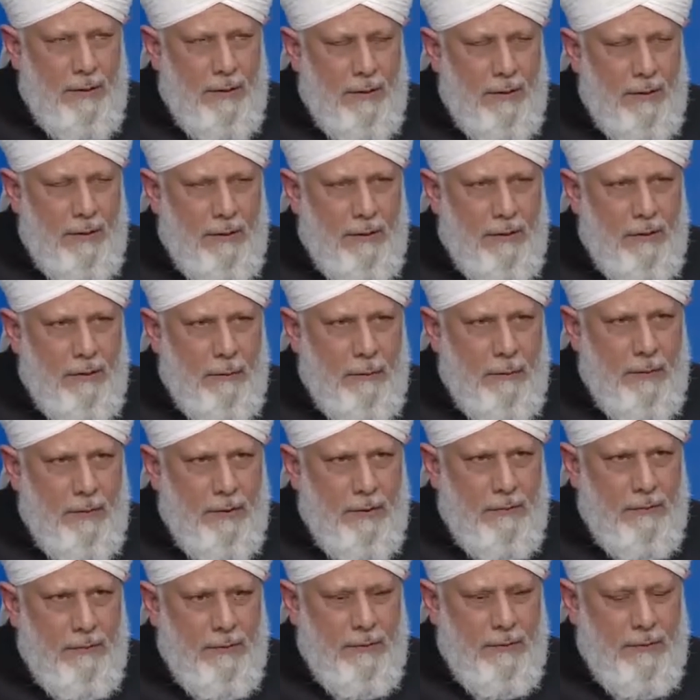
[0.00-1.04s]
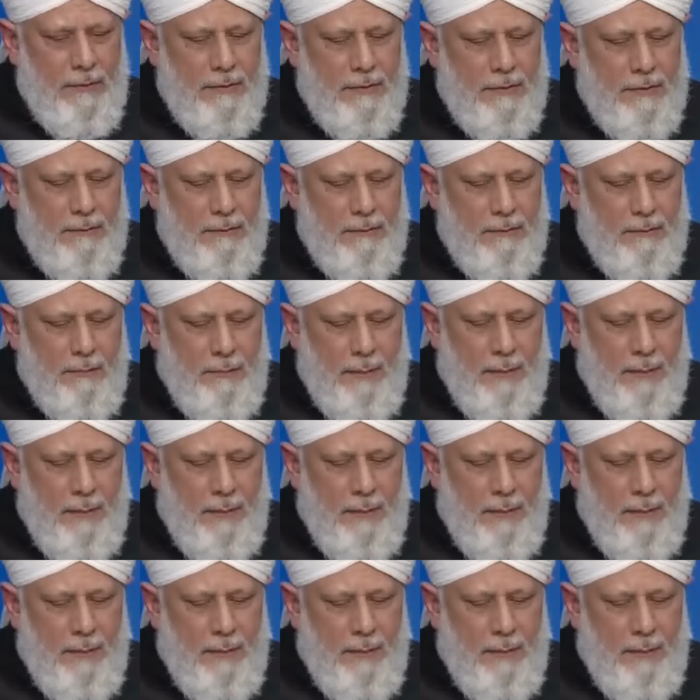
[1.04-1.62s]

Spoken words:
by Humanity First